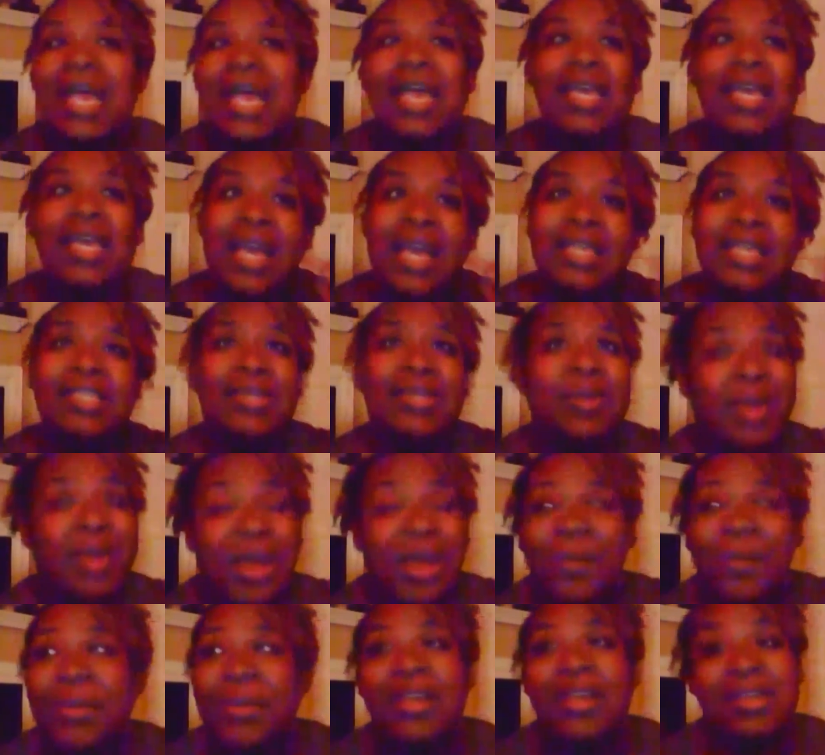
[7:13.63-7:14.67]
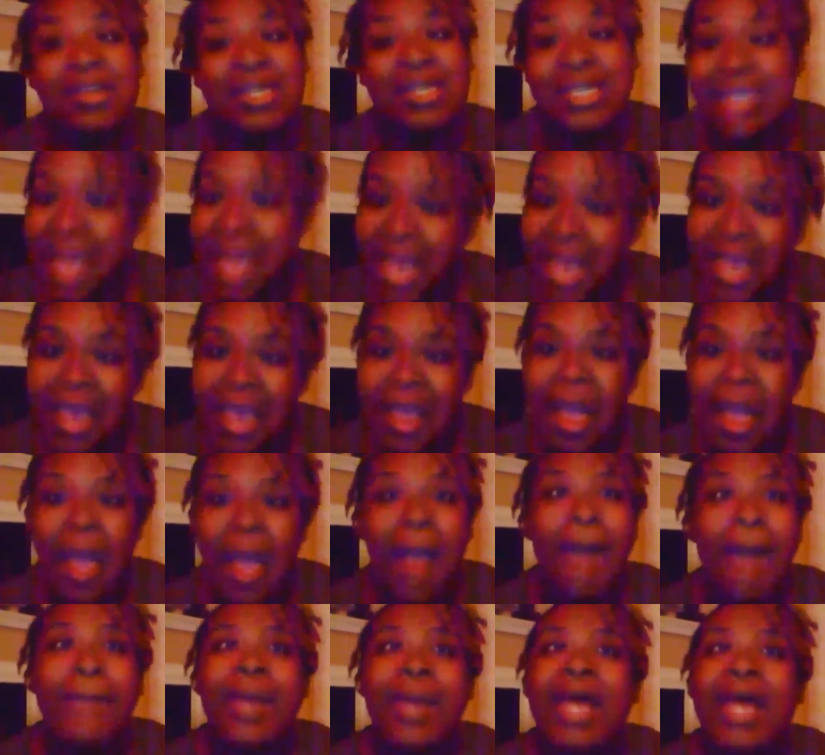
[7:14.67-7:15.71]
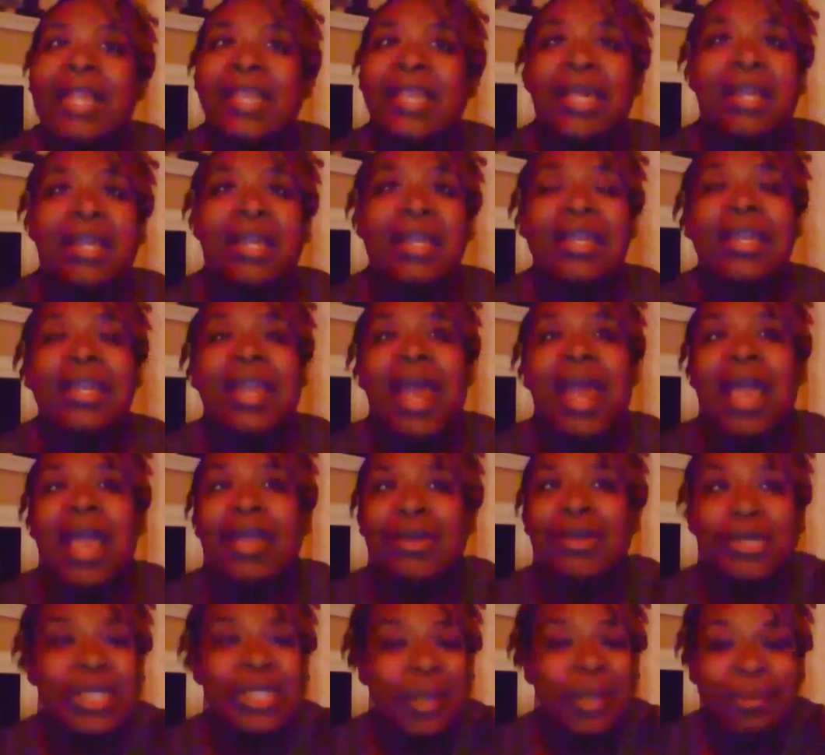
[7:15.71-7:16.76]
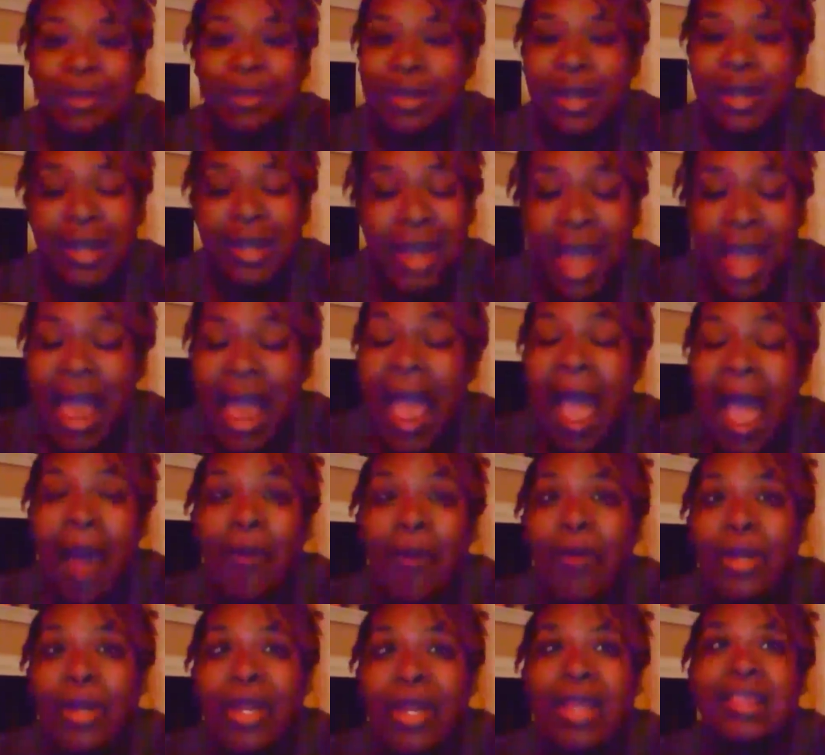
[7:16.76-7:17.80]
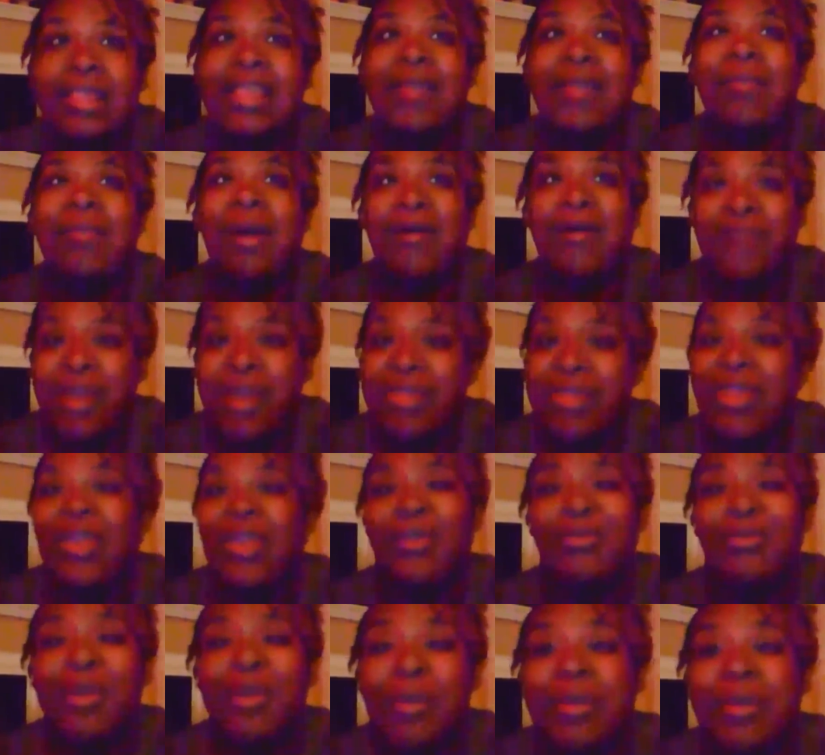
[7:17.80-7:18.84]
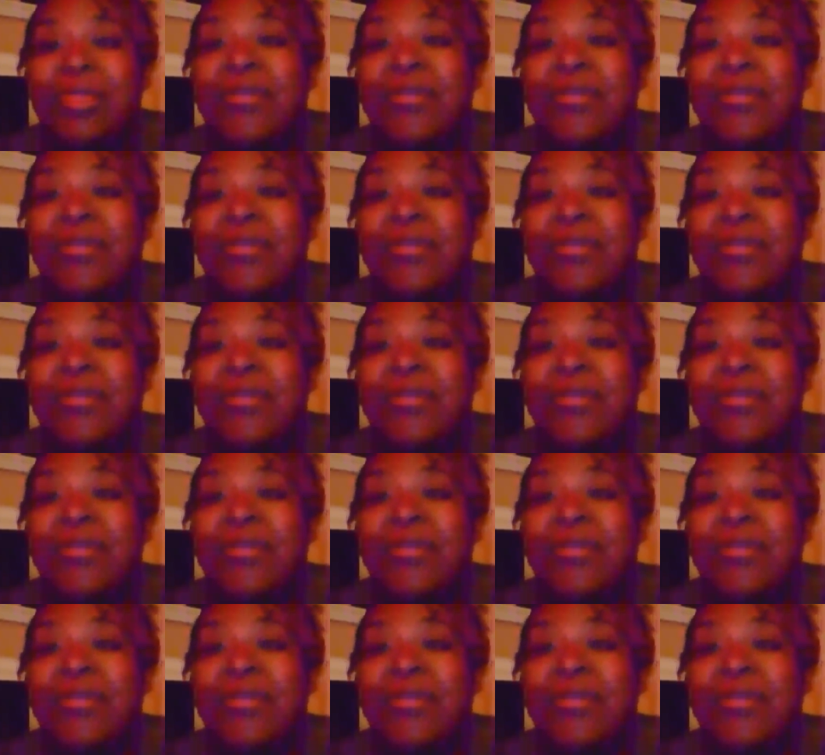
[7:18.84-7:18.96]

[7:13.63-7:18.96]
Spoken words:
Like, yes, you hear what they're saying, but at the end of the day, you stepped out on that thing by faith, and you know what the